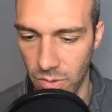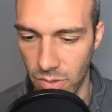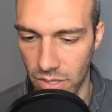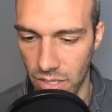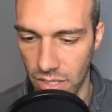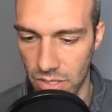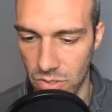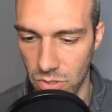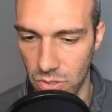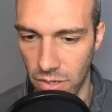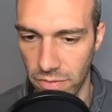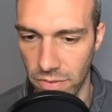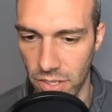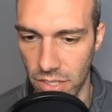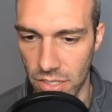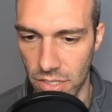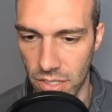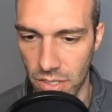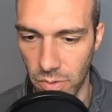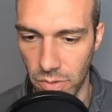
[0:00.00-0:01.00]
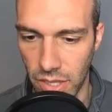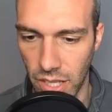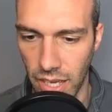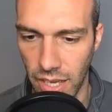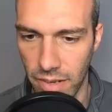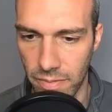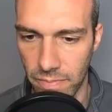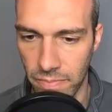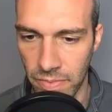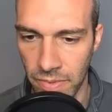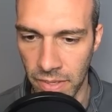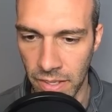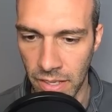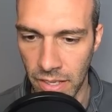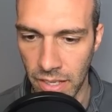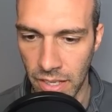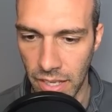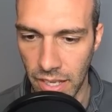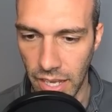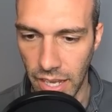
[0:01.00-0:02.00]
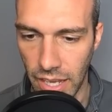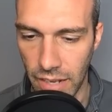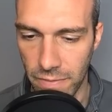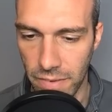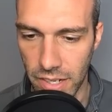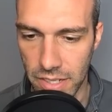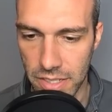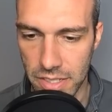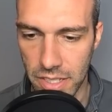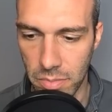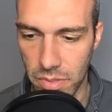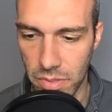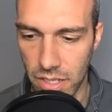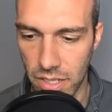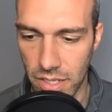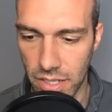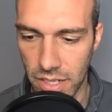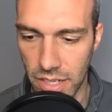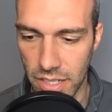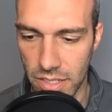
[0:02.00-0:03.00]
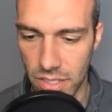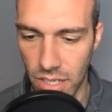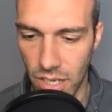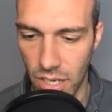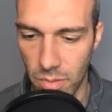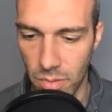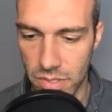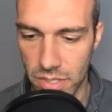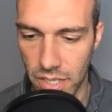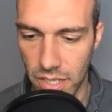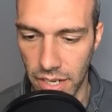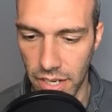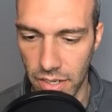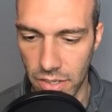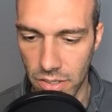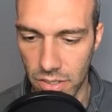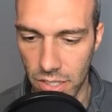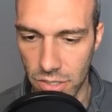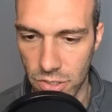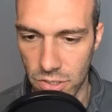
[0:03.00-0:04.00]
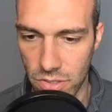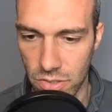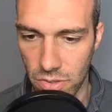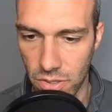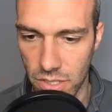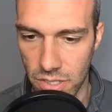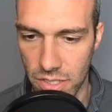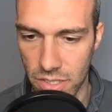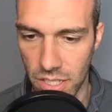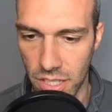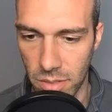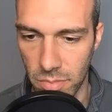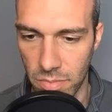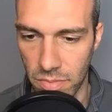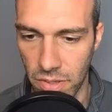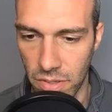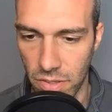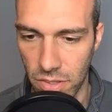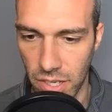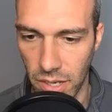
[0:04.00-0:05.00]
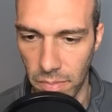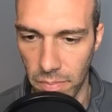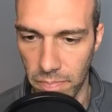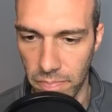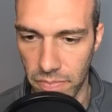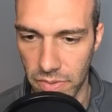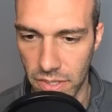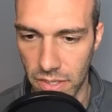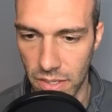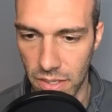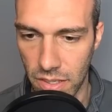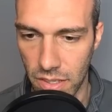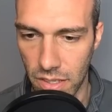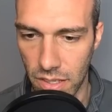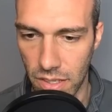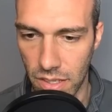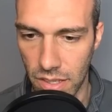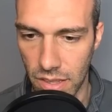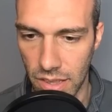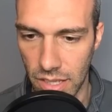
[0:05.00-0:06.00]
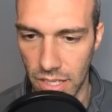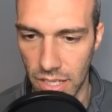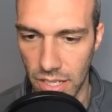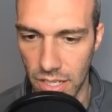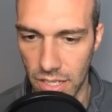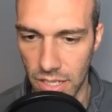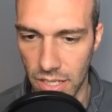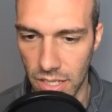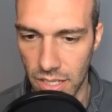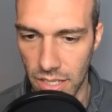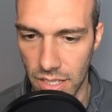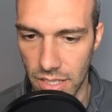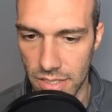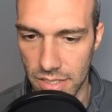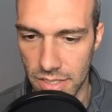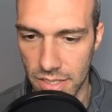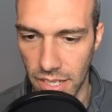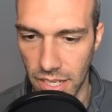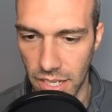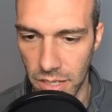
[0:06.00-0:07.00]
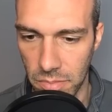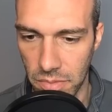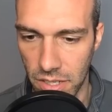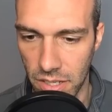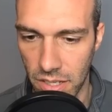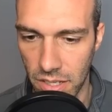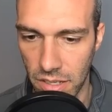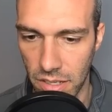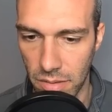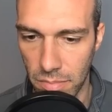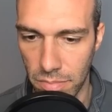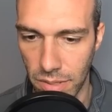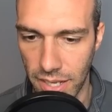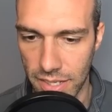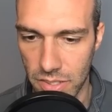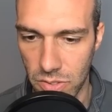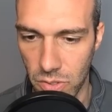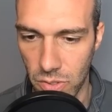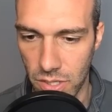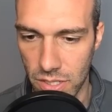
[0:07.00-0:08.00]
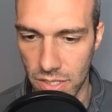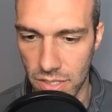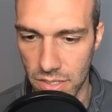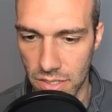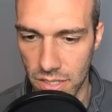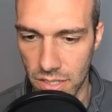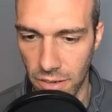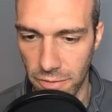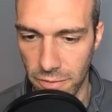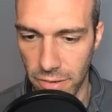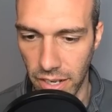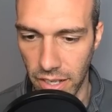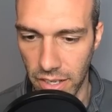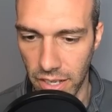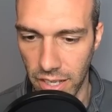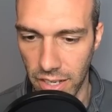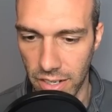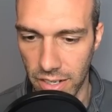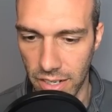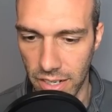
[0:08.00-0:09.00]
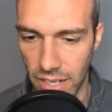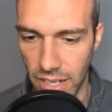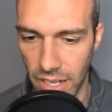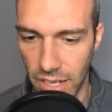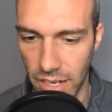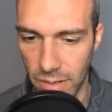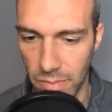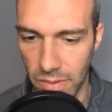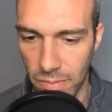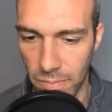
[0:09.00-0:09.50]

Guzzlord if you need to deal with that. And very similar, it's almost identical. Let's just throw this team. You got Lead, same, Blastoise instead of Feraligatr, and